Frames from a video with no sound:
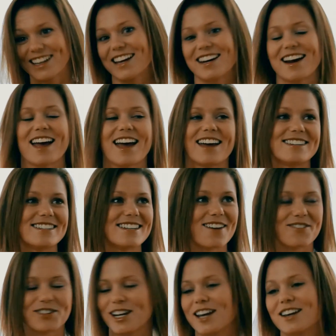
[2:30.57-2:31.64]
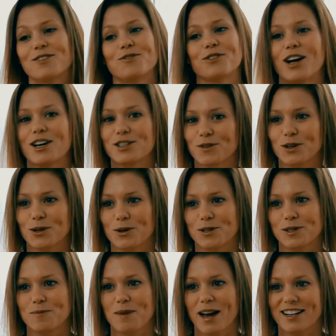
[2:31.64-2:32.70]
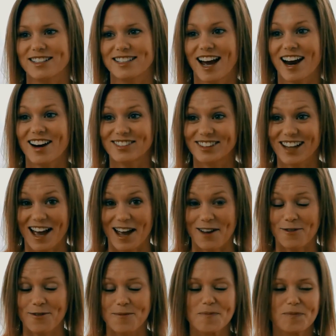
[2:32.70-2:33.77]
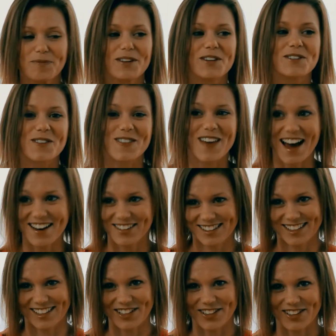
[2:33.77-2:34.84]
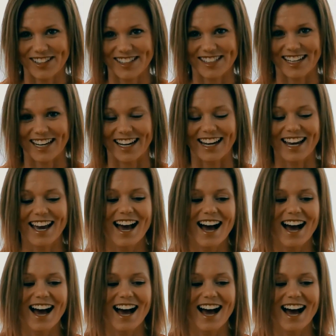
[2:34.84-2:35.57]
and I had never taken a philosophy course in my entire life. So that was interesting.